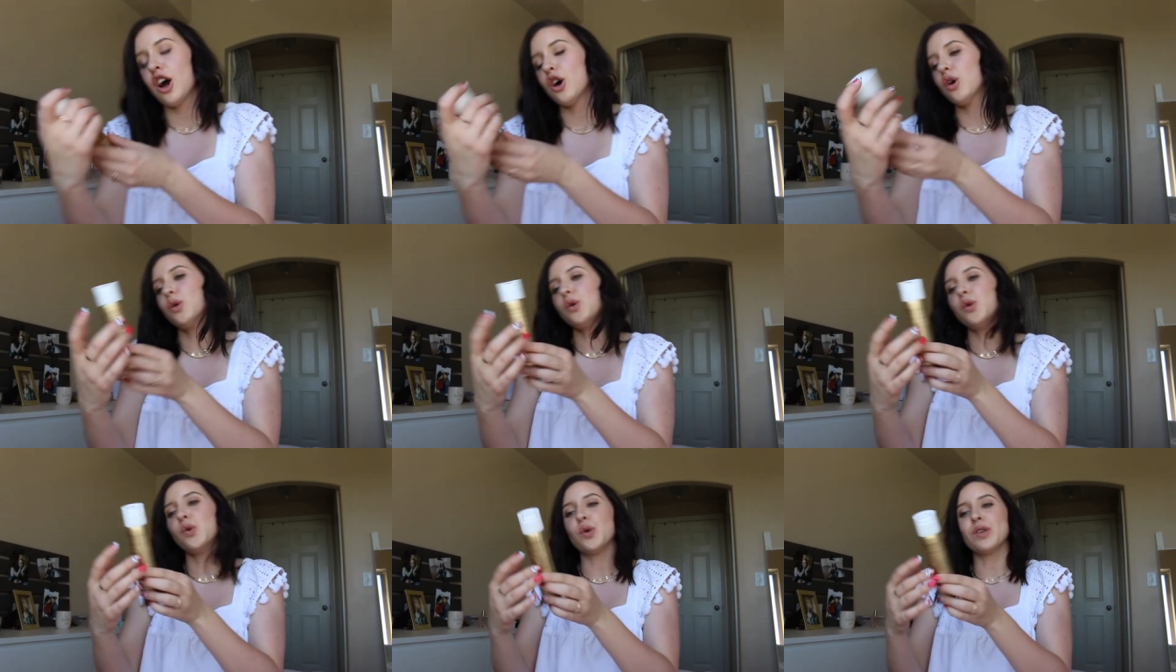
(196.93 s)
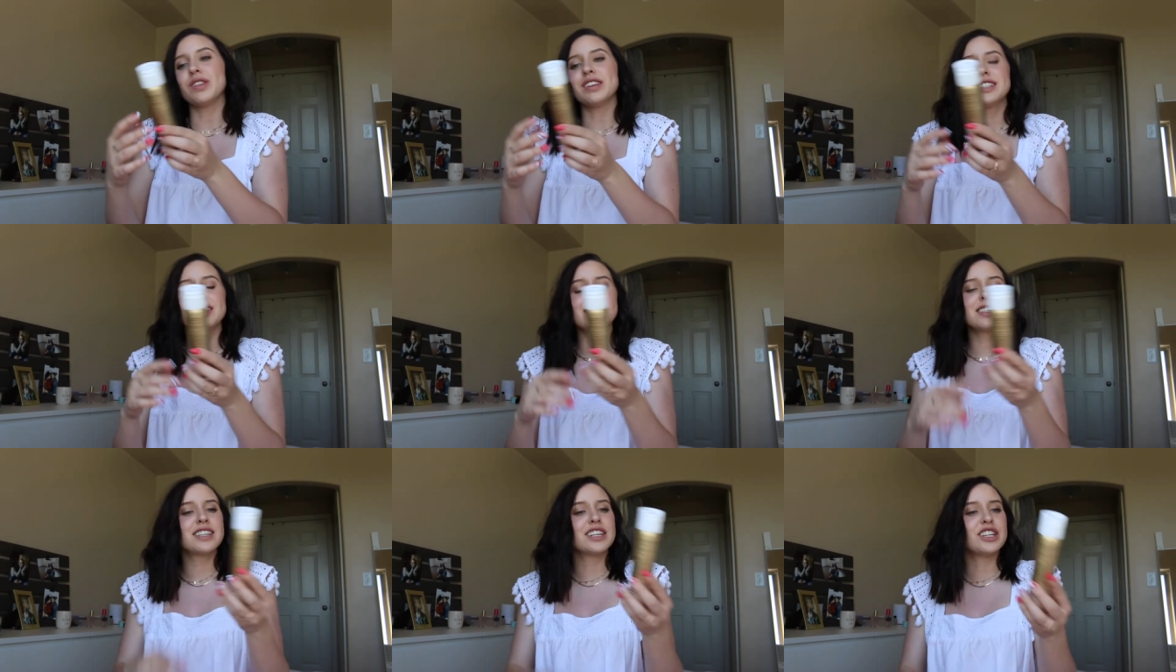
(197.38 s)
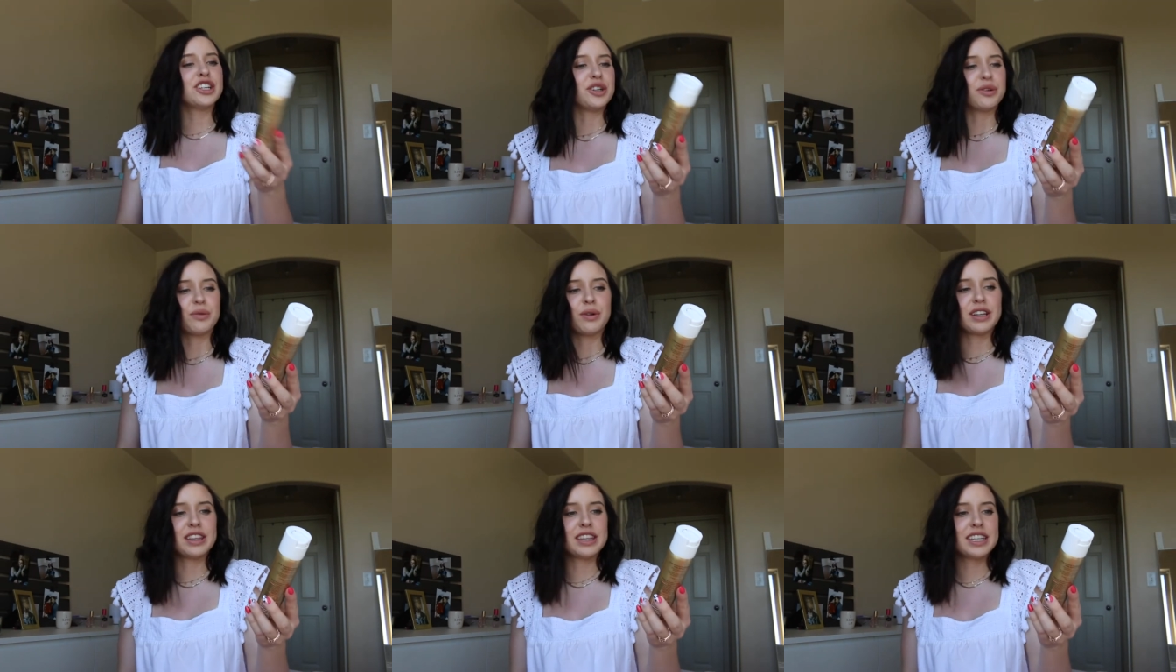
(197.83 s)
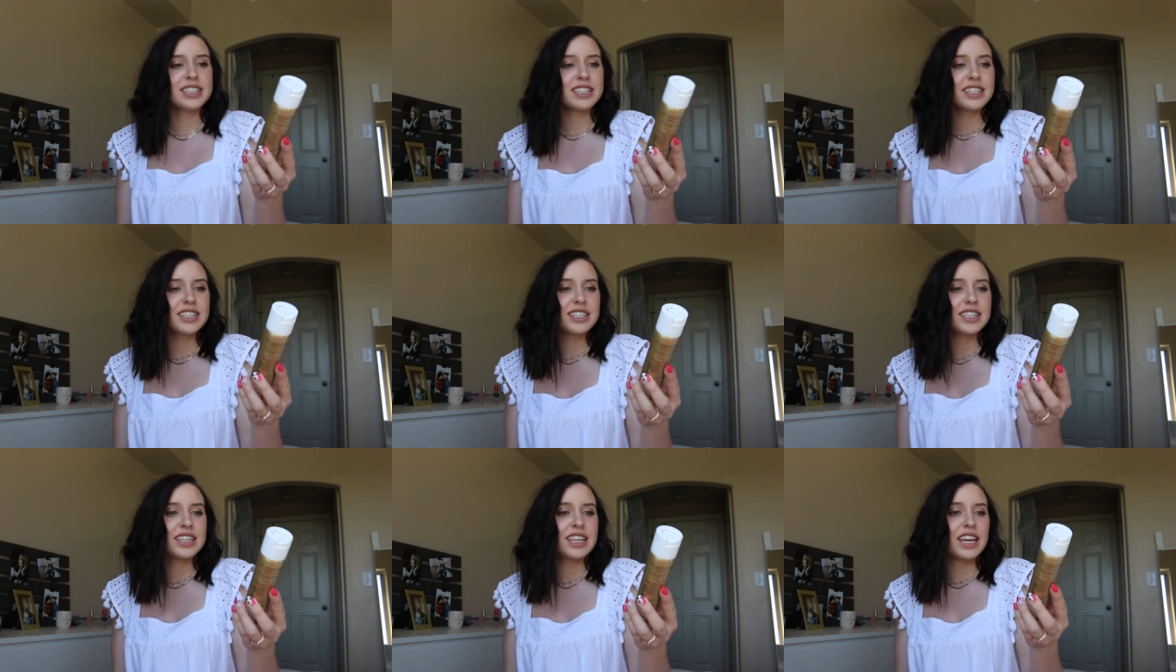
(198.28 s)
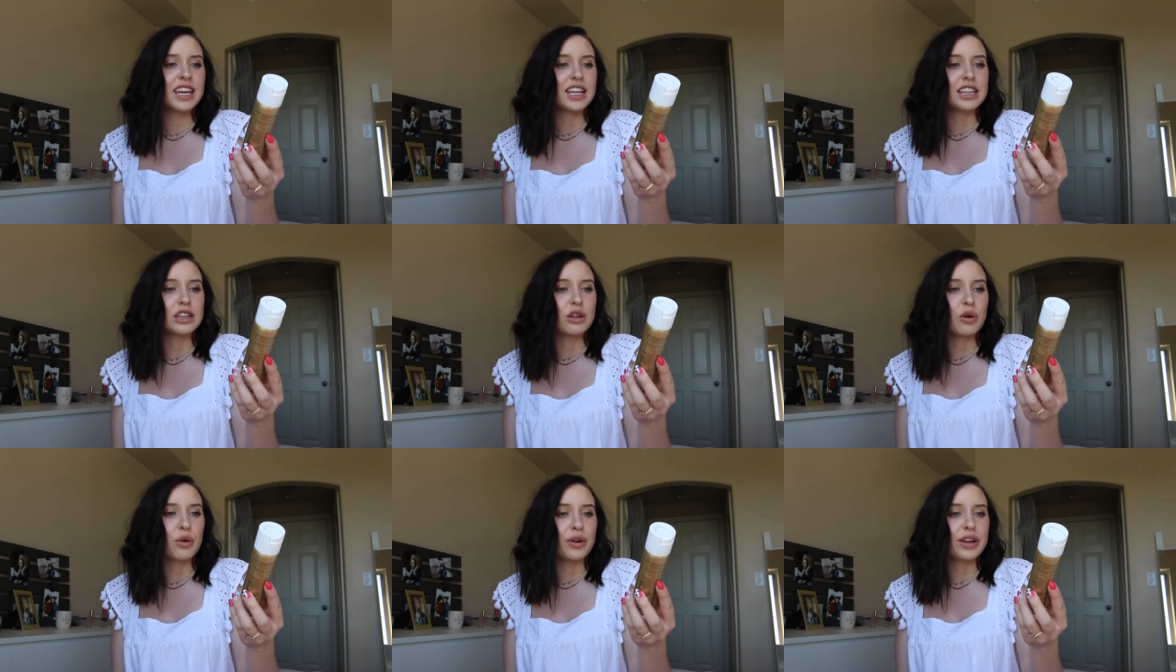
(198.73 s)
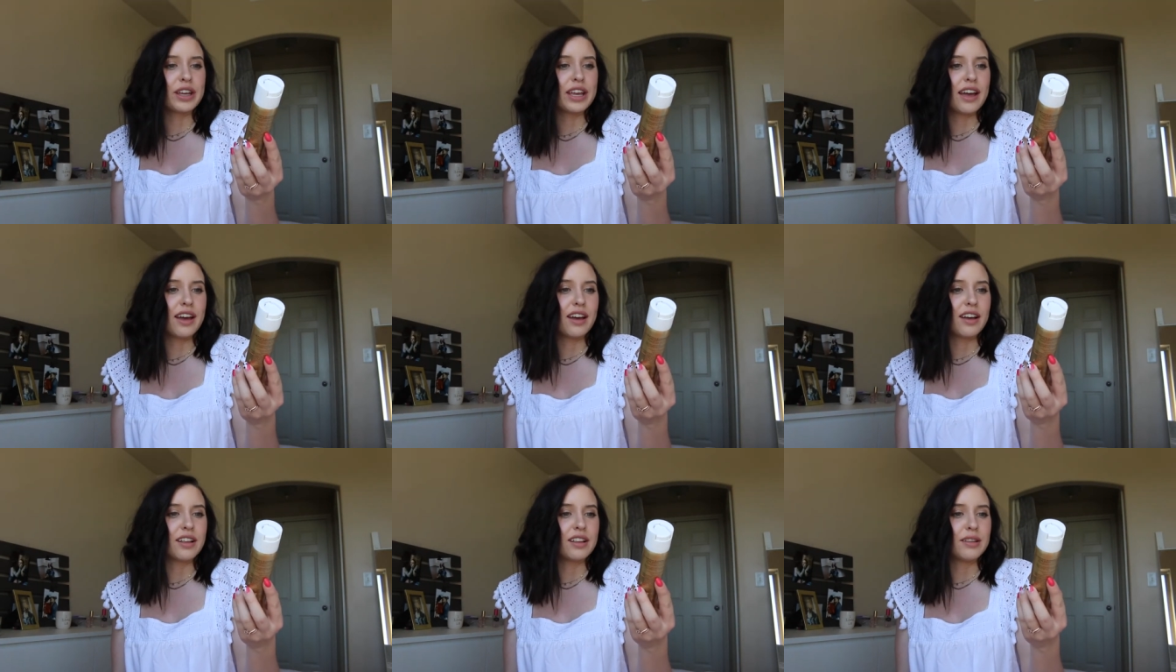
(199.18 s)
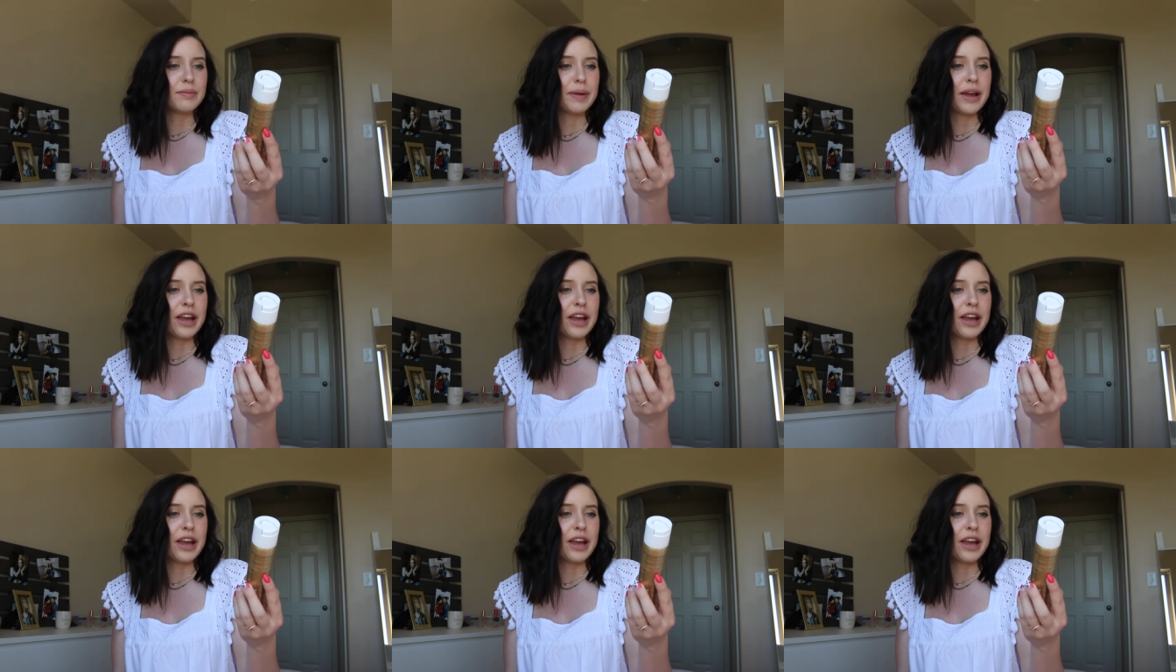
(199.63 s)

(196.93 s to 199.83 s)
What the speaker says: Ooh, this is a new one. This is the L'Oreal